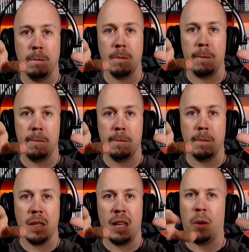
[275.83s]
on!
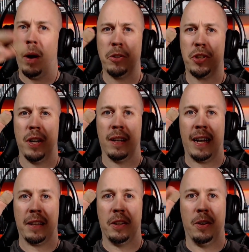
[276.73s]
Like, why won't she
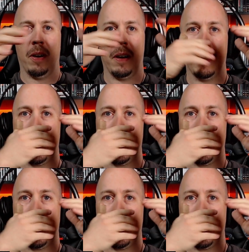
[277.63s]
unlock the door?